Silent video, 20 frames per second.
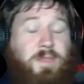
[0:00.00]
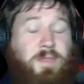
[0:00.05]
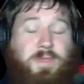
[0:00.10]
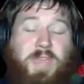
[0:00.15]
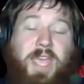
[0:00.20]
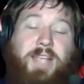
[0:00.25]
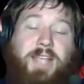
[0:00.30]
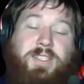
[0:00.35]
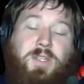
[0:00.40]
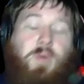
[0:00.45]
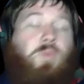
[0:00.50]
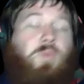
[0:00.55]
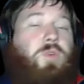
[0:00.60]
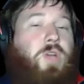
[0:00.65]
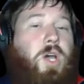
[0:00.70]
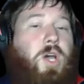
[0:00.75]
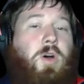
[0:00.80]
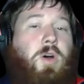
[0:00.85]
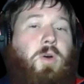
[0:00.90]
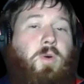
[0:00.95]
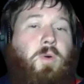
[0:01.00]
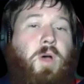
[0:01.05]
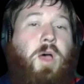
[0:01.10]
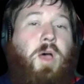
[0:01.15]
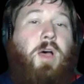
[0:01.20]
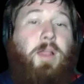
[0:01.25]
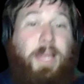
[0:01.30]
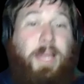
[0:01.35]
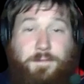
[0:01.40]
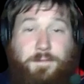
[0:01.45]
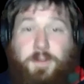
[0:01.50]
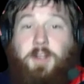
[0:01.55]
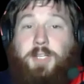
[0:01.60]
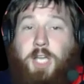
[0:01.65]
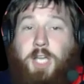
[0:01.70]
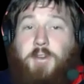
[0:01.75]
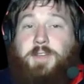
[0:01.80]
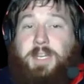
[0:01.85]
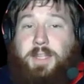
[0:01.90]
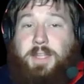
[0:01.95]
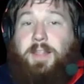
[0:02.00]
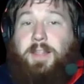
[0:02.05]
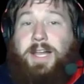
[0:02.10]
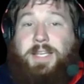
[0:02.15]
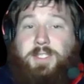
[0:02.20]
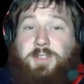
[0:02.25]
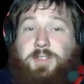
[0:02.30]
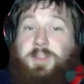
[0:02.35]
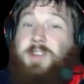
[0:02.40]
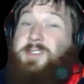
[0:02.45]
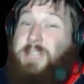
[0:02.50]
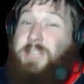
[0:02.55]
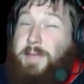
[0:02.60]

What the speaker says: things don't go like Philadelphia did the last 2 years.